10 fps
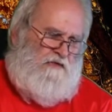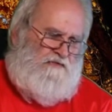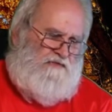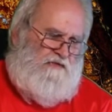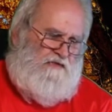
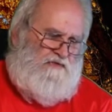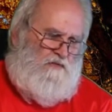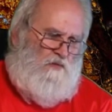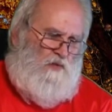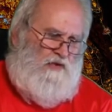It says
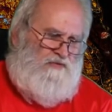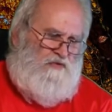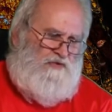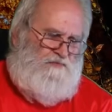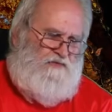1
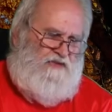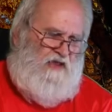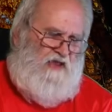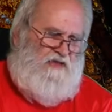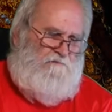USB
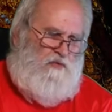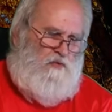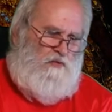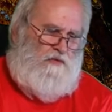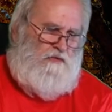A
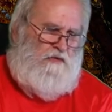port,